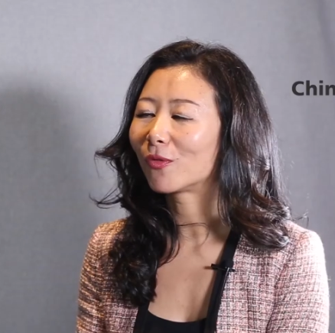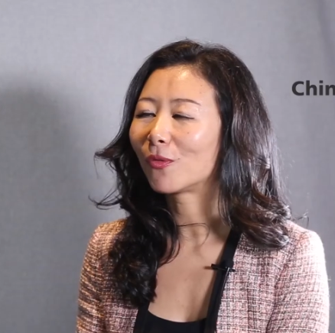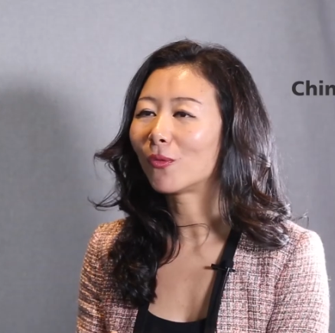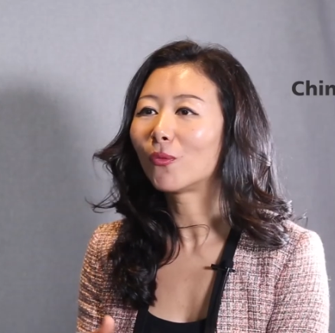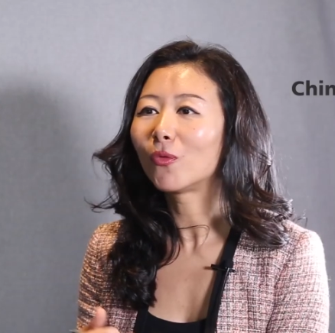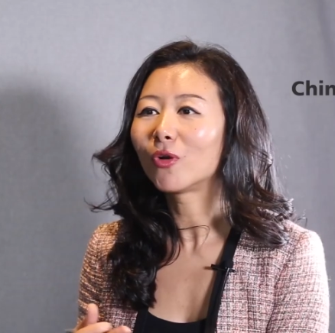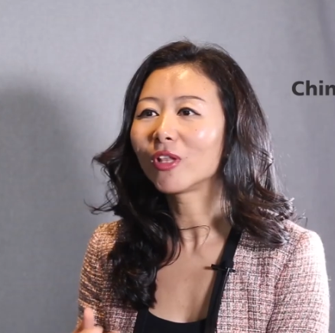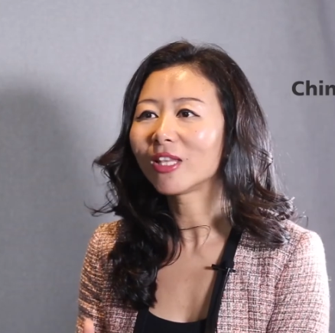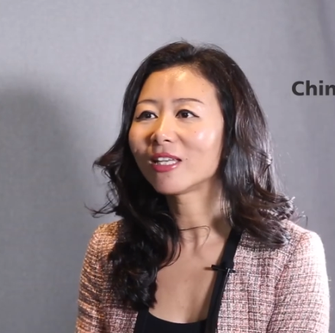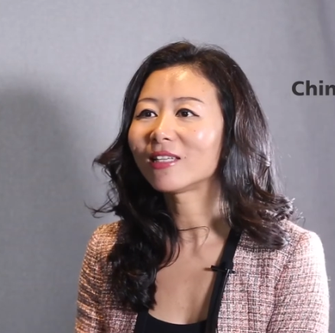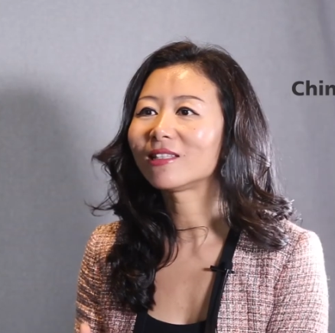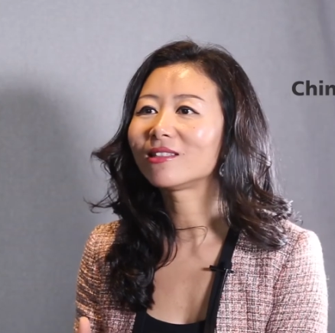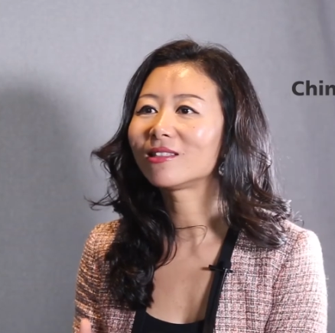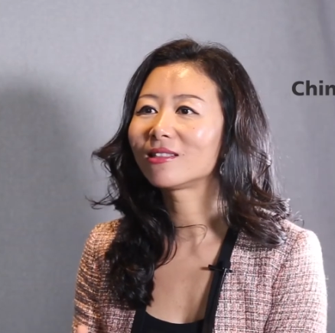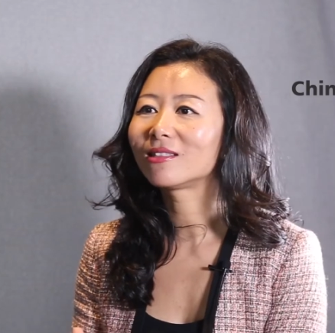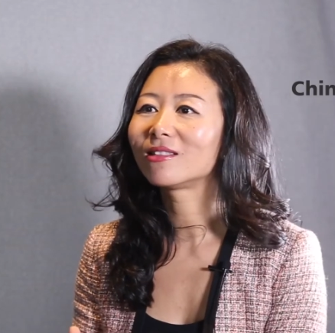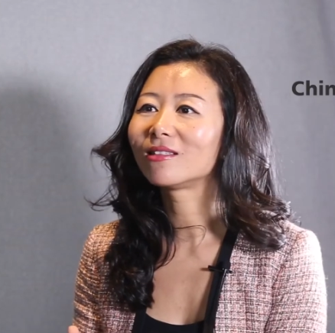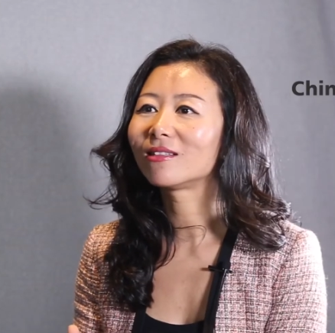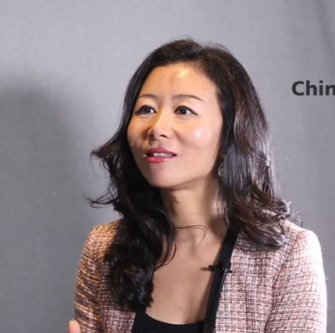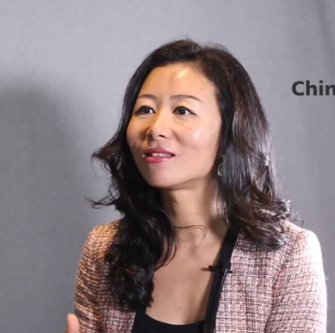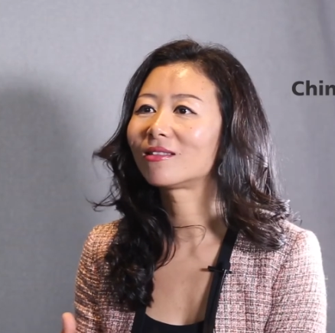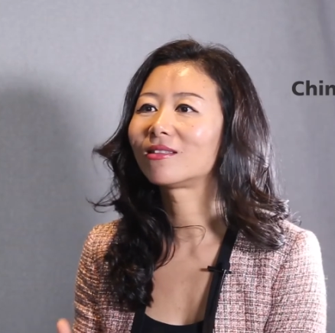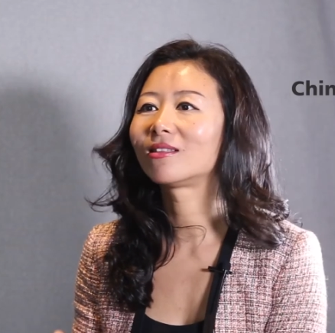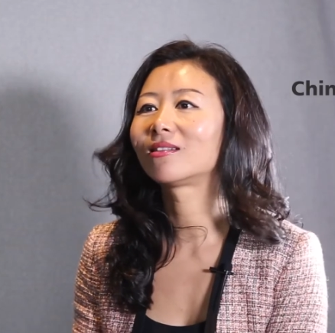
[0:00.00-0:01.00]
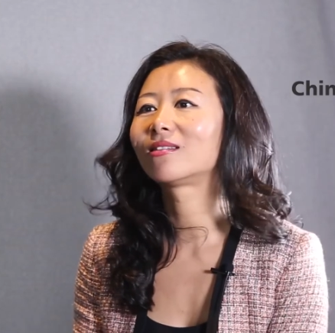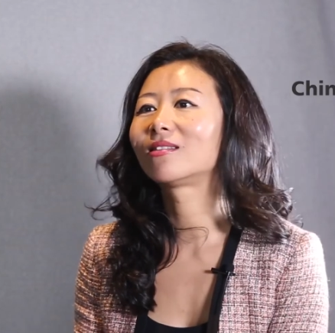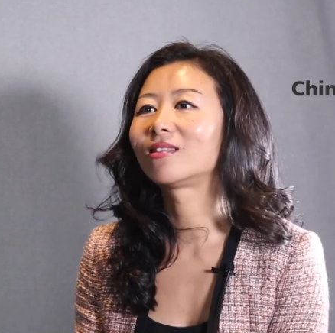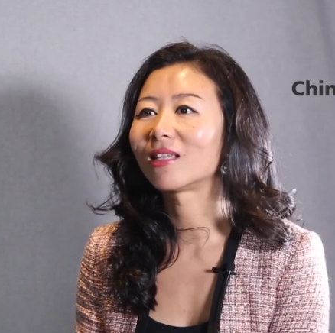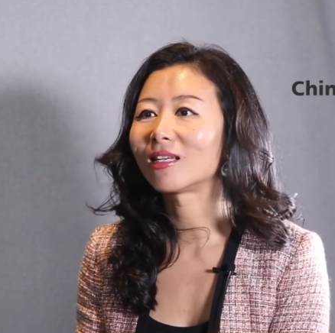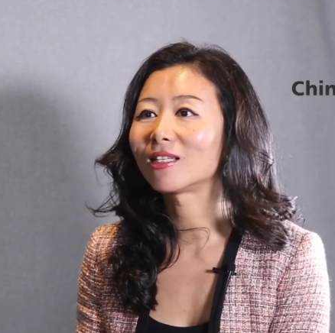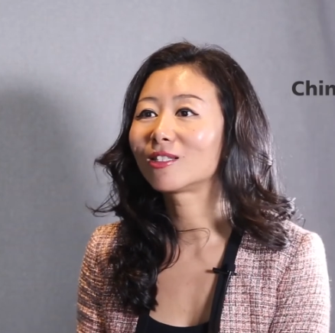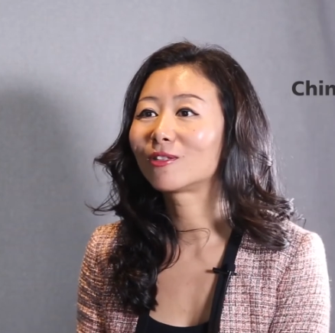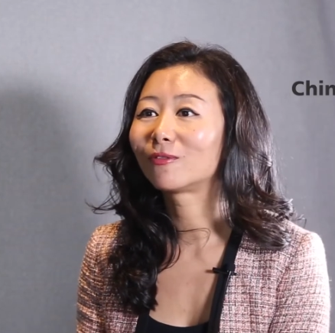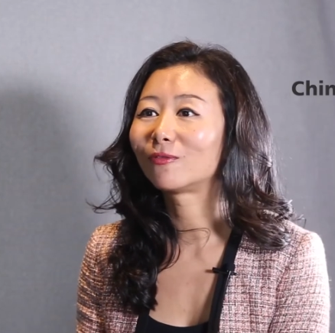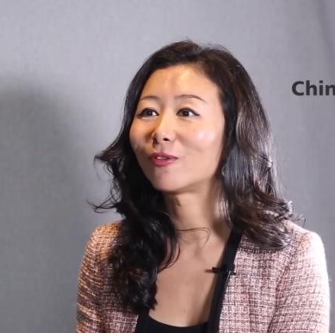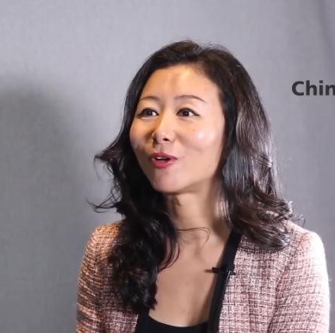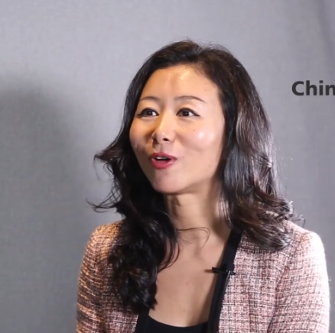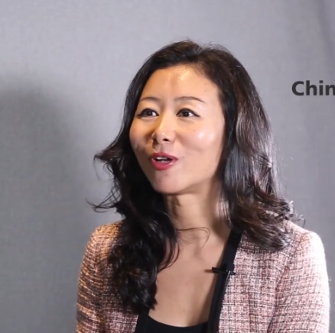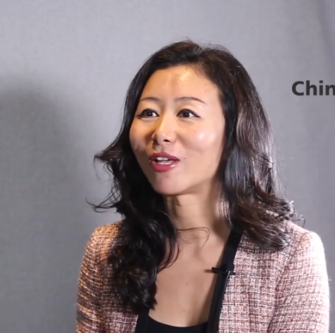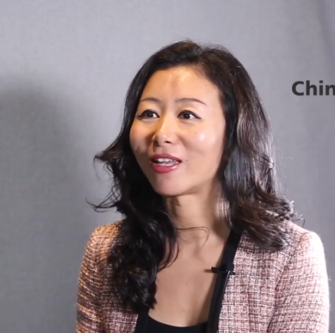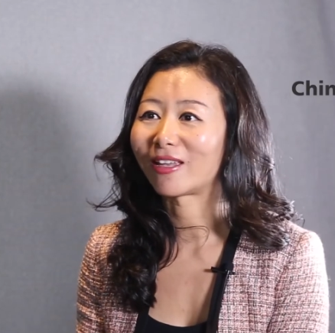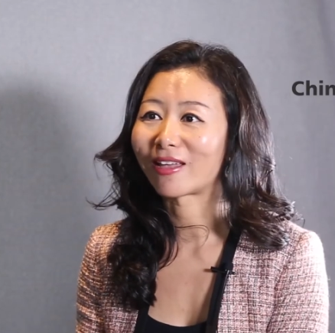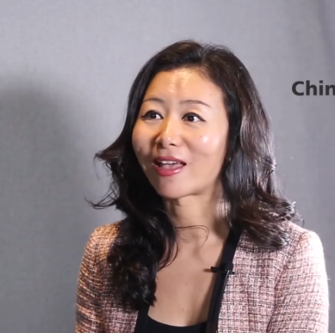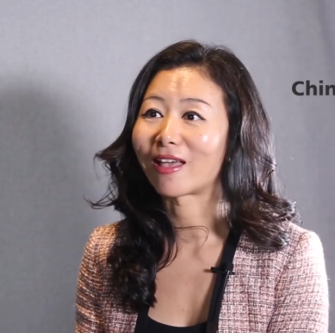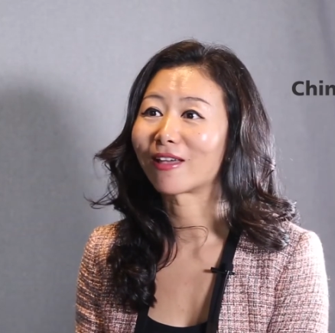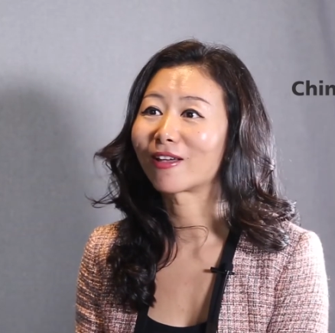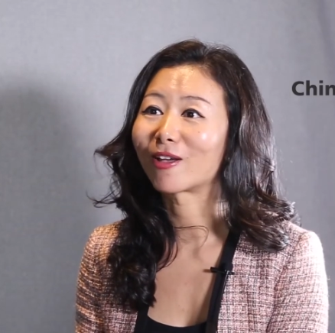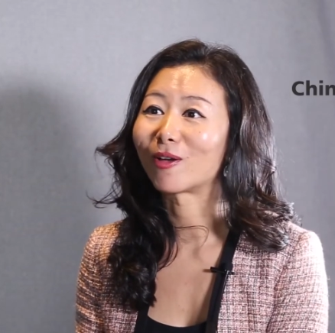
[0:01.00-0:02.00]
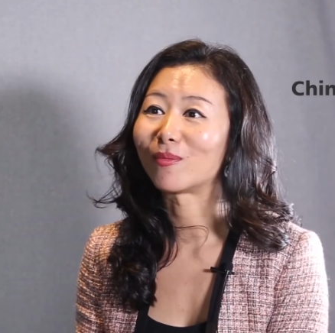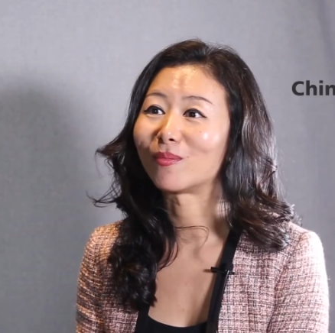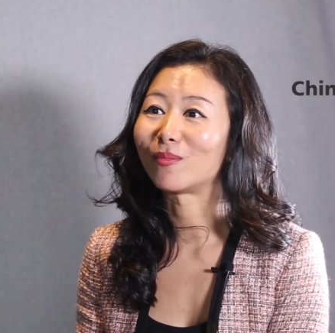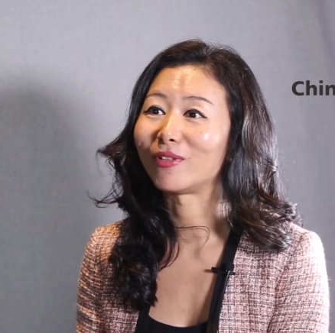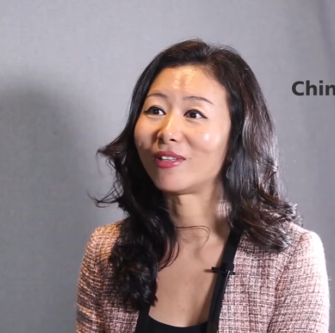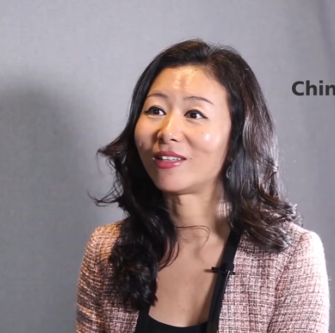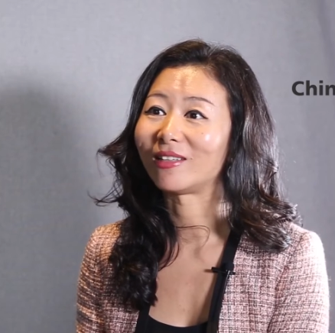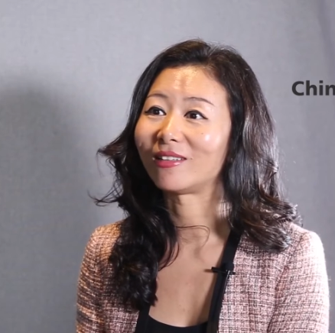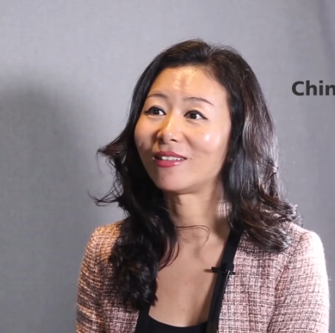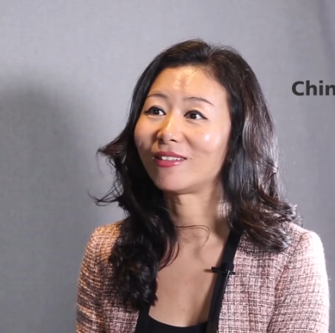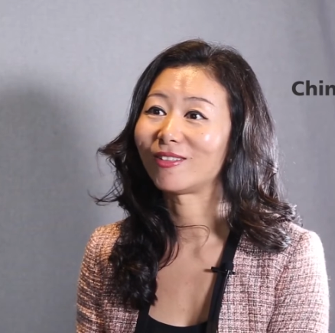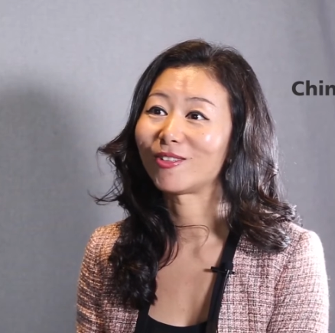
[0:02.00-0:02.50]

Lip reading: What is a successful AI company?